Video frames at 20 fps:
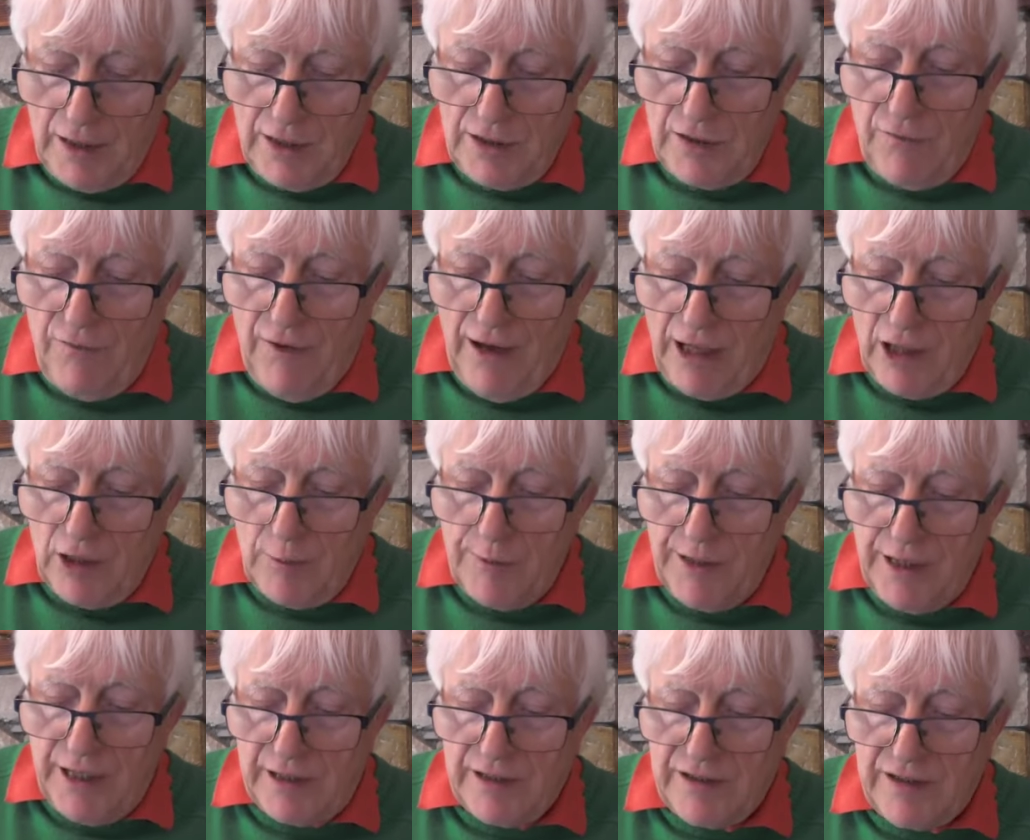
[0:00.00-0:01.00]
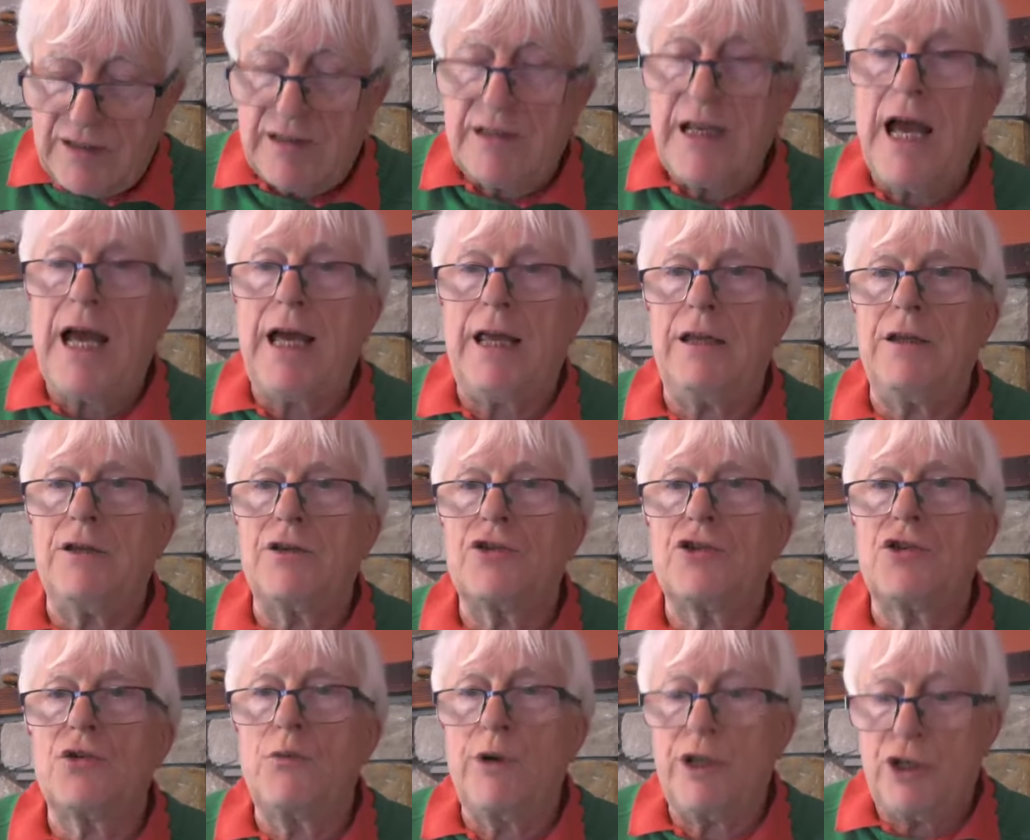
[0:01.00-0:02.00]
develop the extent
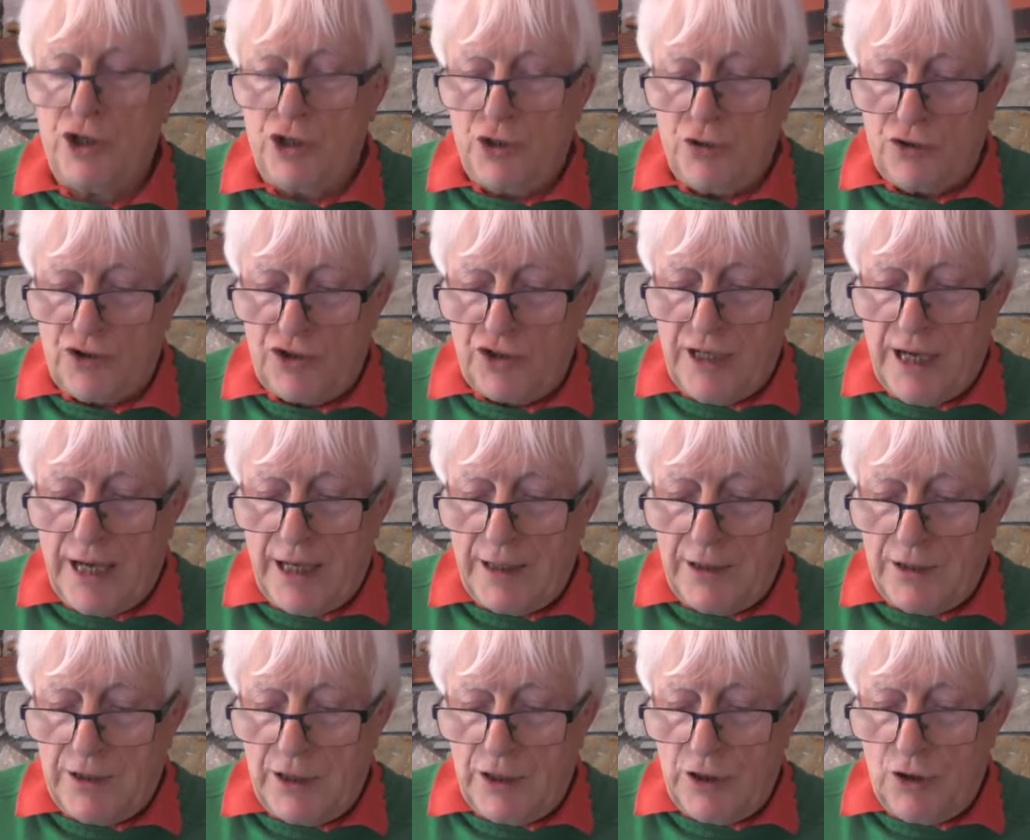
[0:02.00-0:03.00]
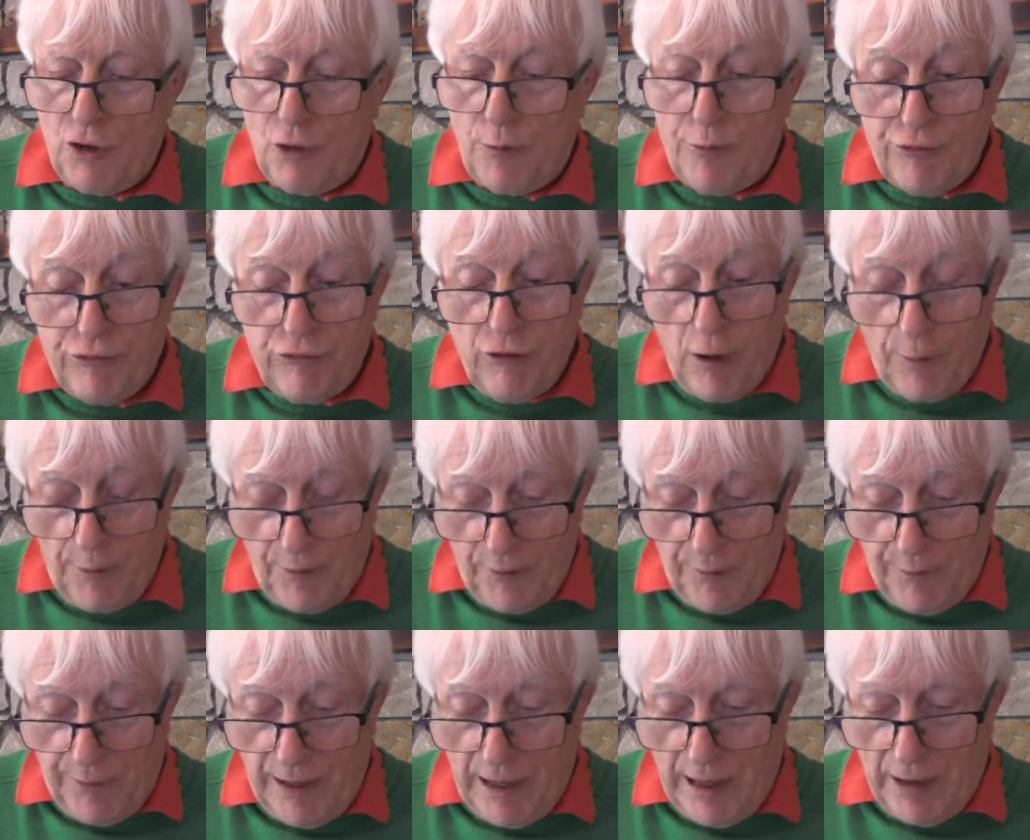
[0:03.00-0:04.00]
to which you stand in your proper
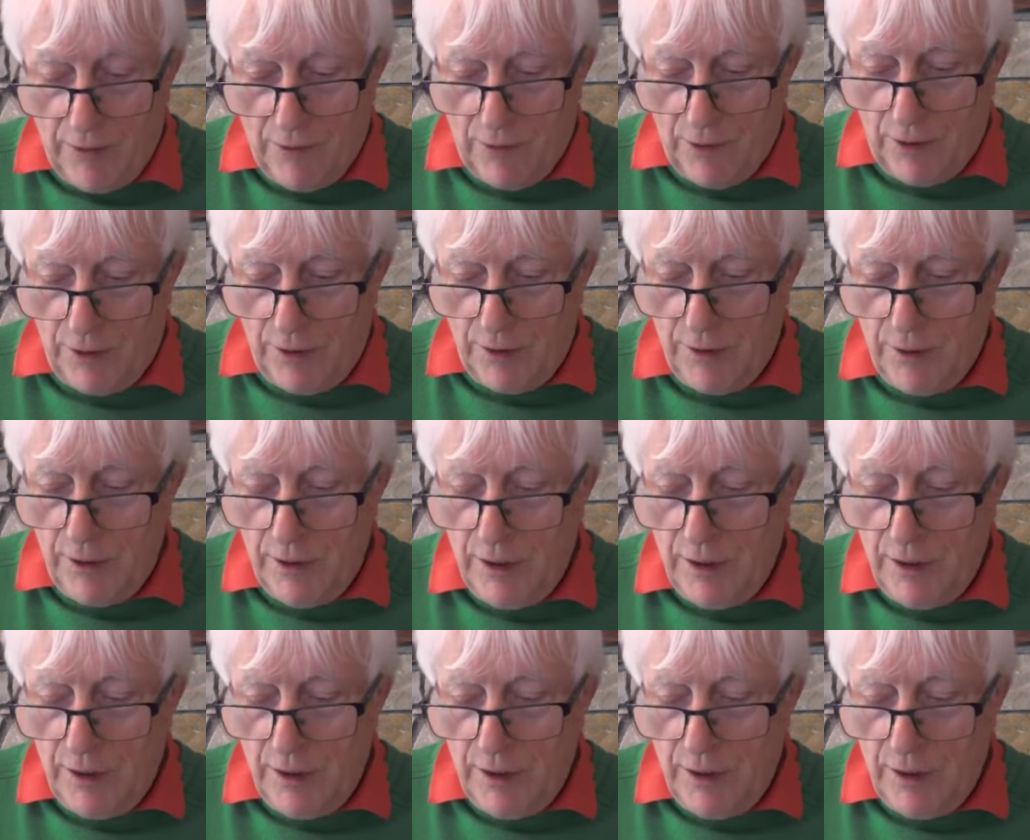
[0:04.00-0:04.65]
power,